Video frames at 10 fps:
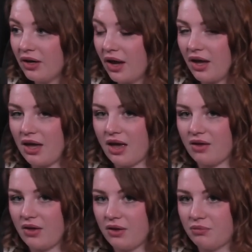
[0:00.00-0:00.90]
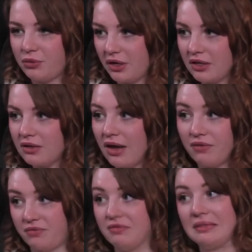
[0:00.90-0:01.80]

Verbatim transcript: I have a pretty I have